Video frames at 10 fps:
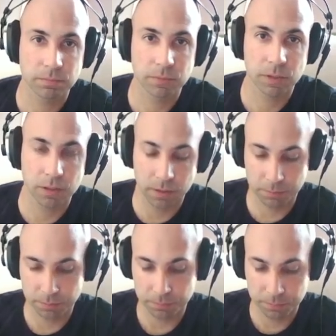
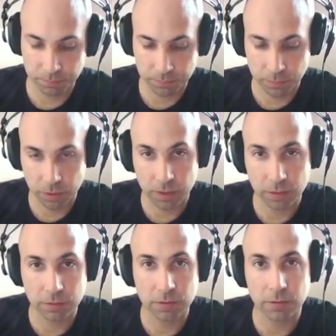
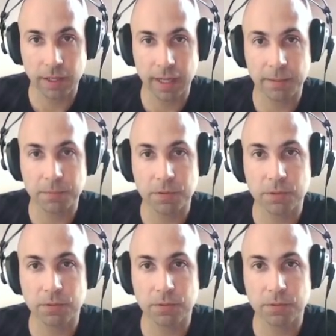100 grams,